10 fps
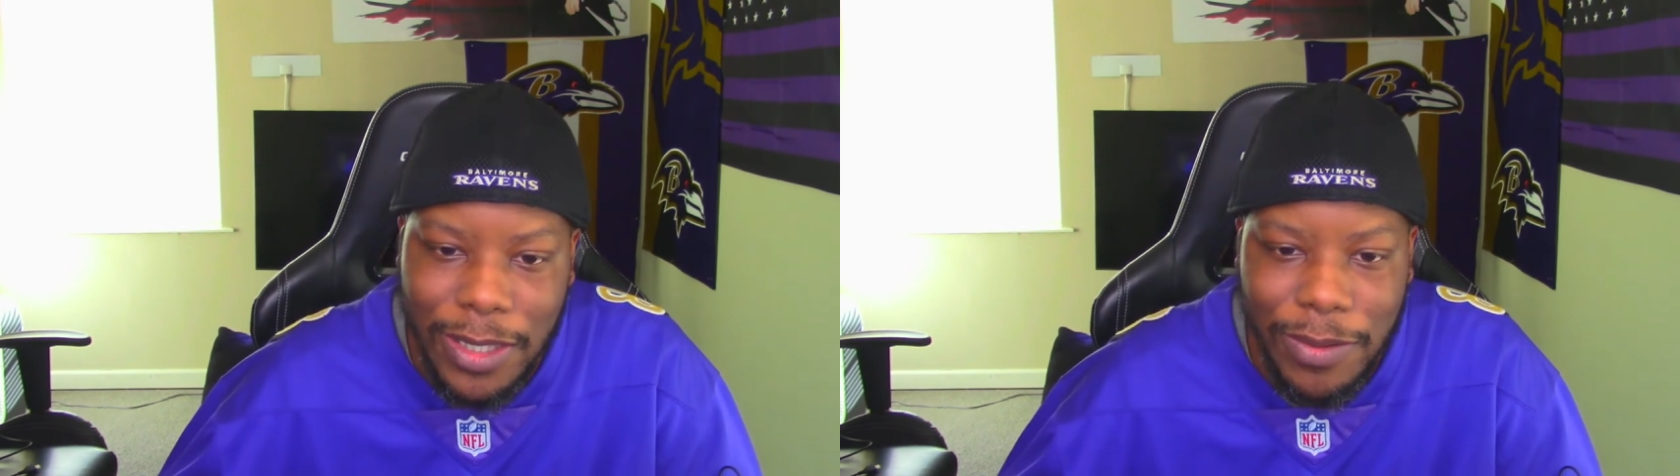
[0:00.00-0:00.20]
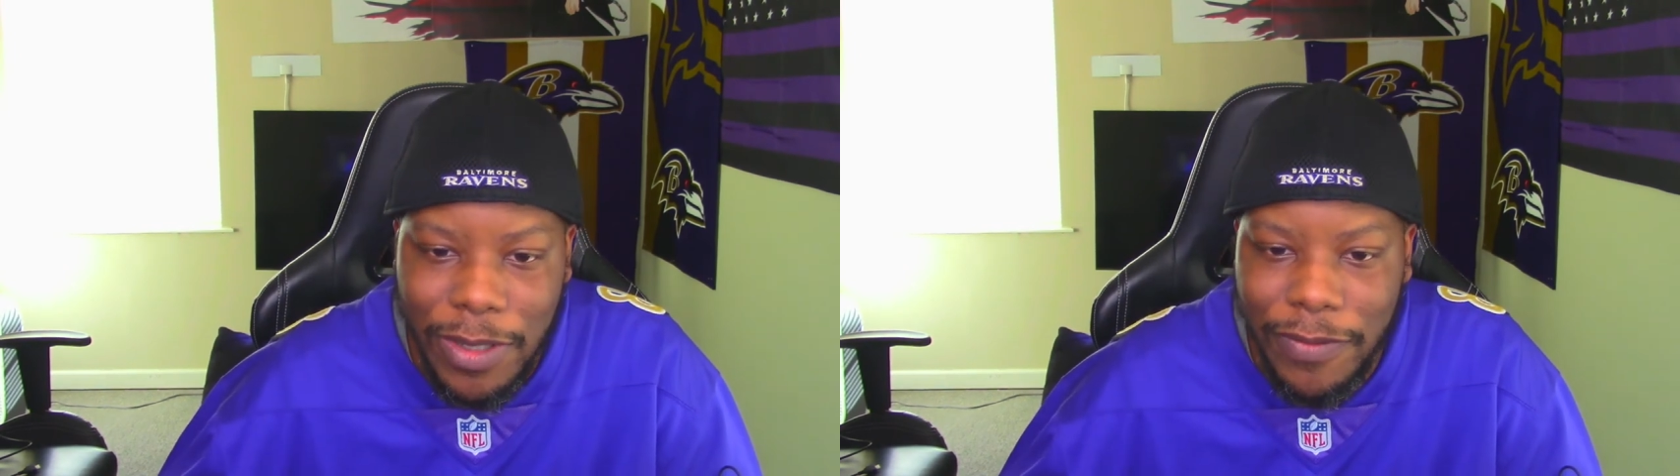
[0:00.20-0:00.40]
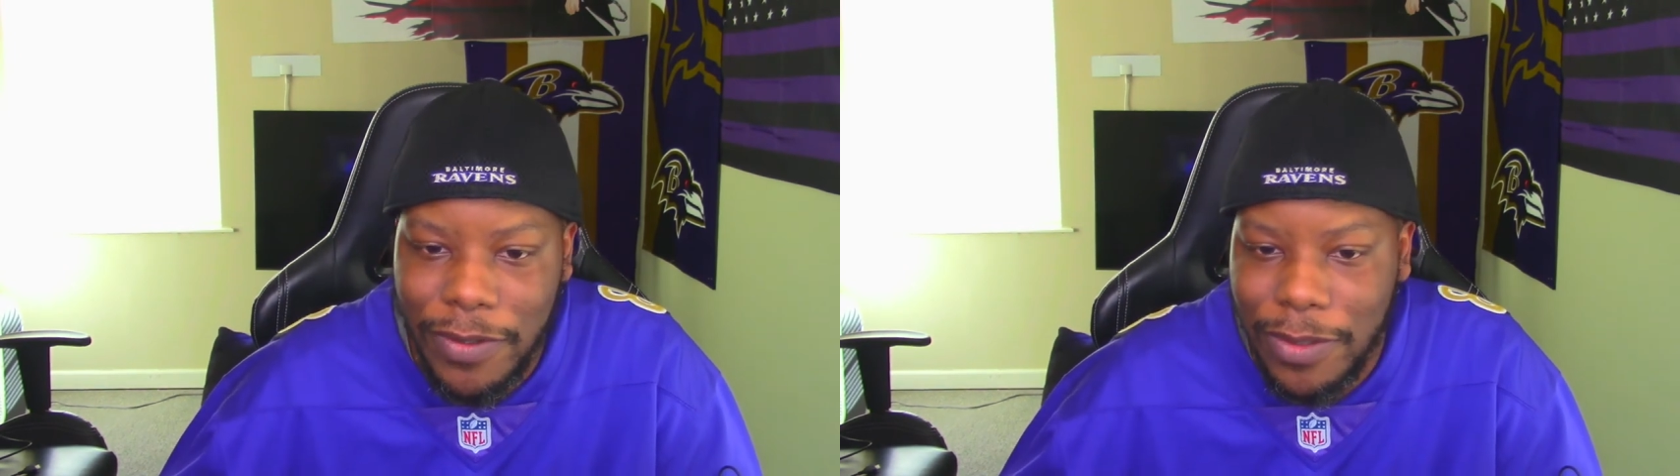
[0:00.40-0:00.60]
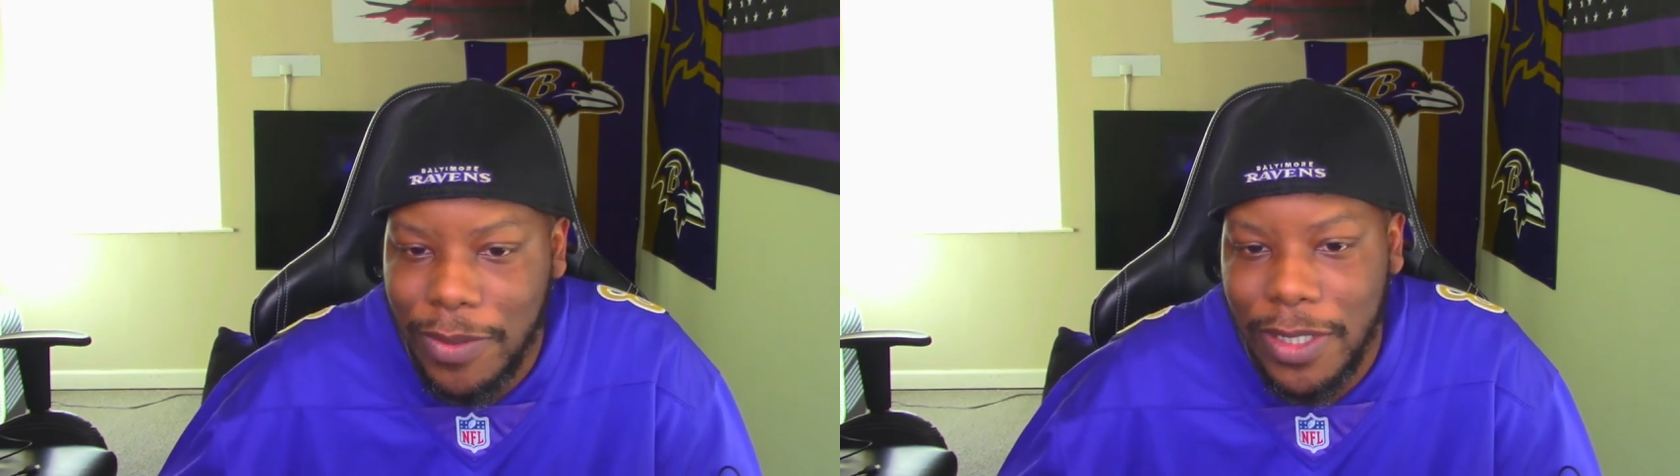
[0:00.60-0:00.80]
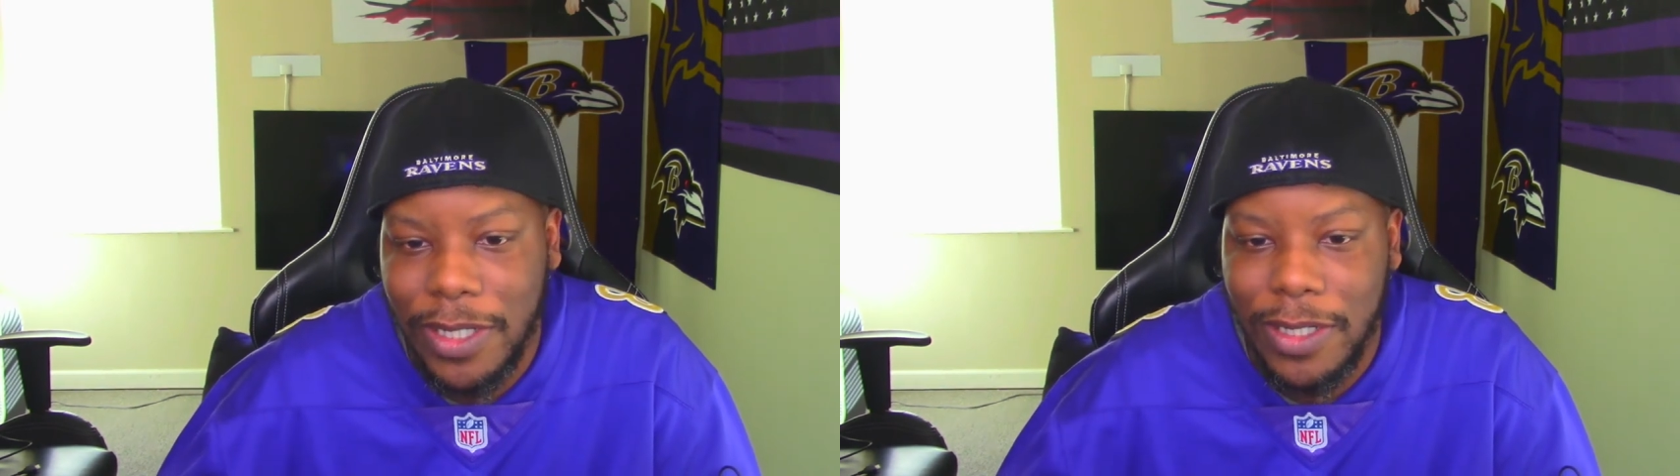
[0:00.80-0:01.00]
3 for
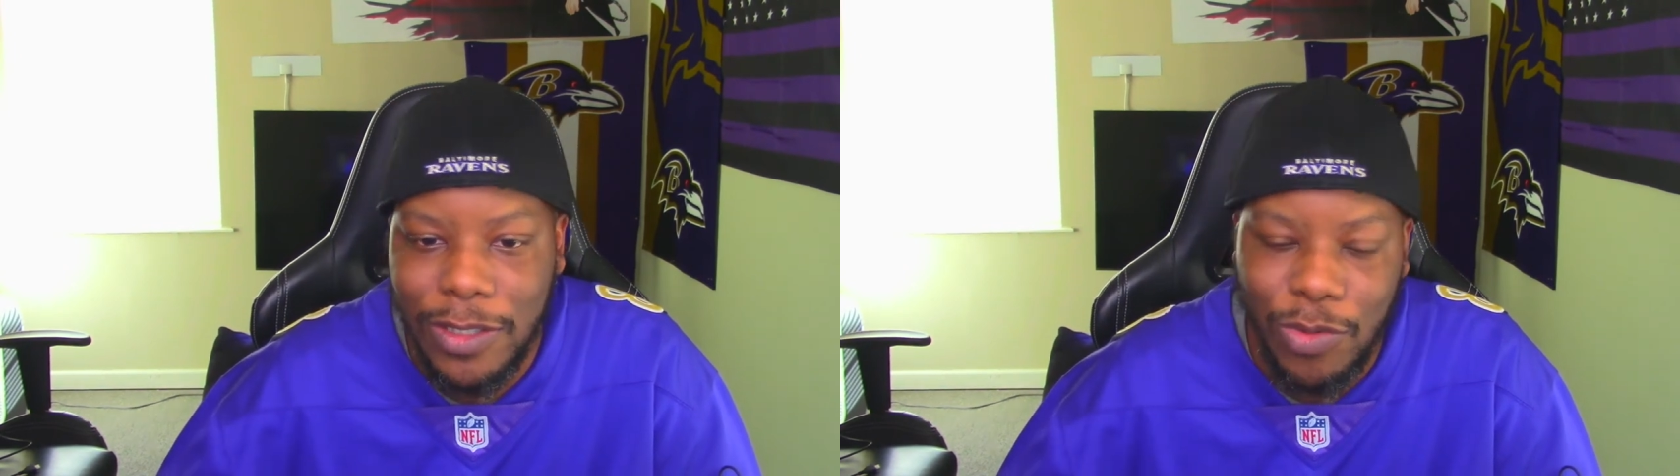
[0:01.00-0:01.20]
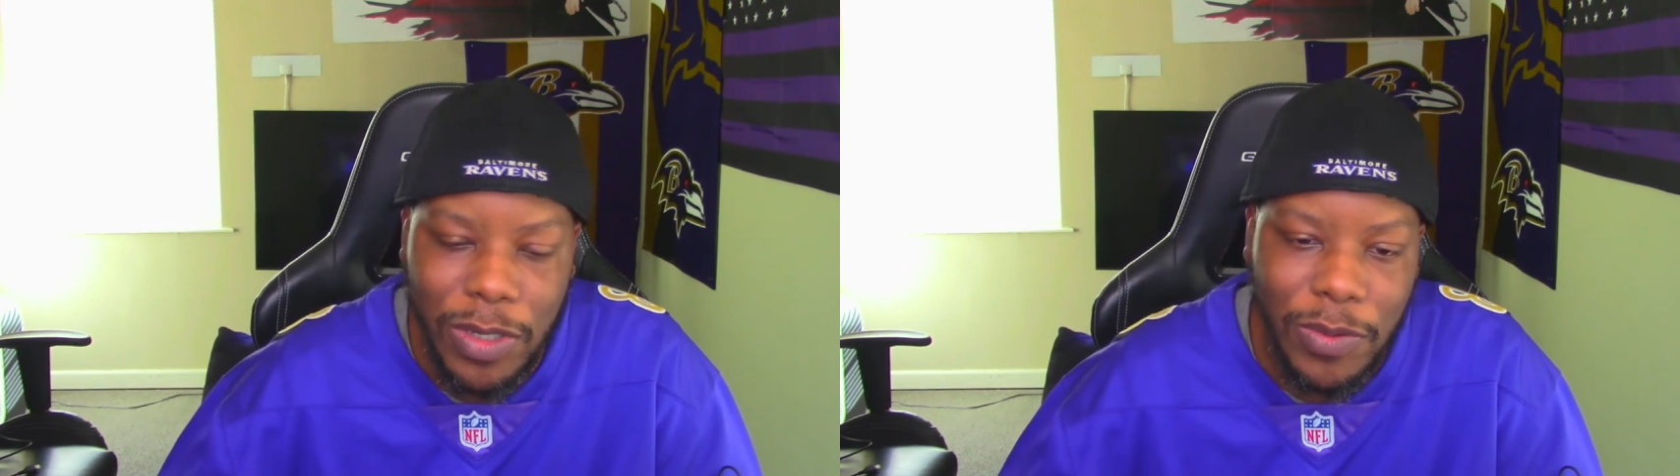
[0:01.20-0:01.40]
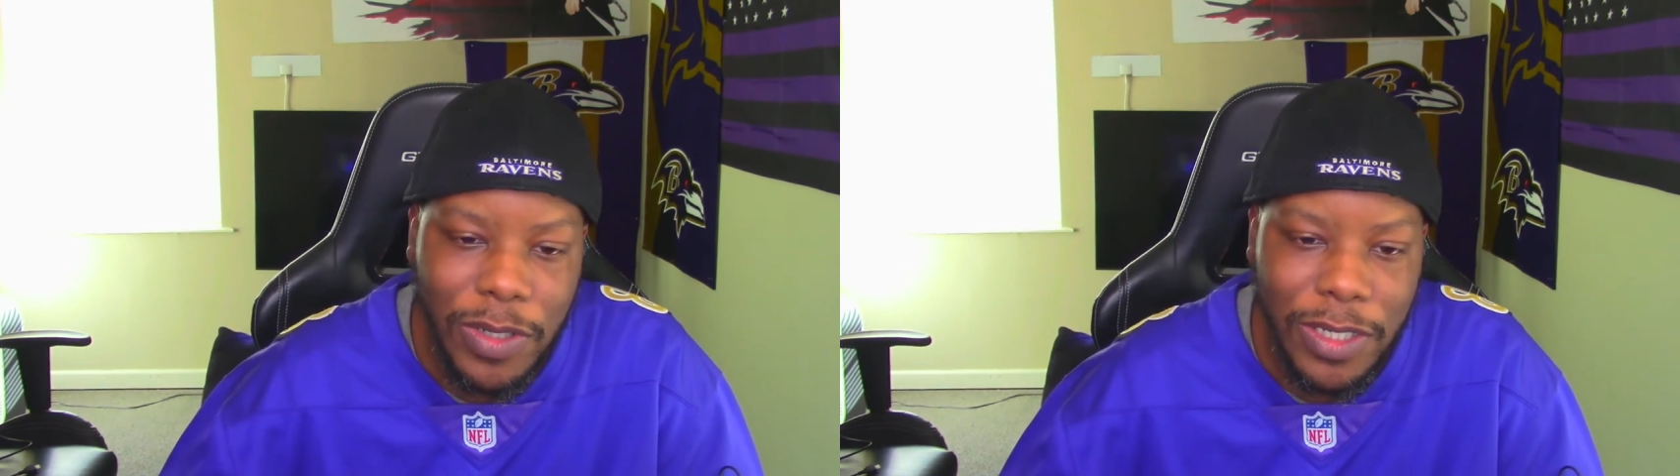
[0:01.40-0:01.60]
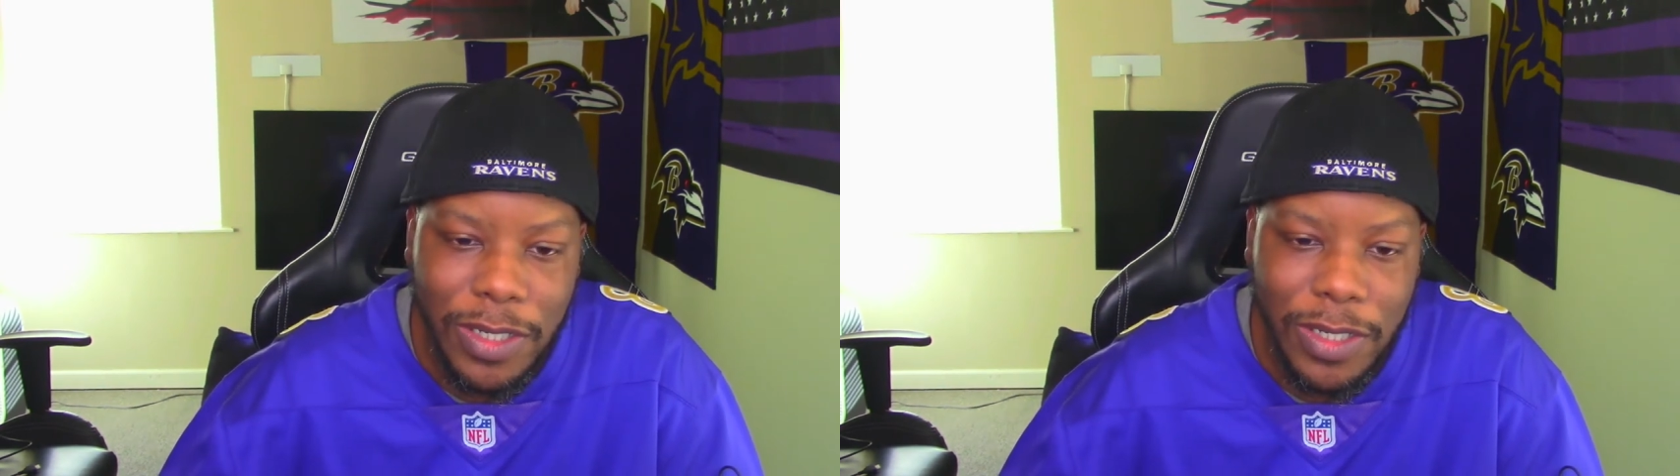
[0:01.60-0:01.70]
3, 21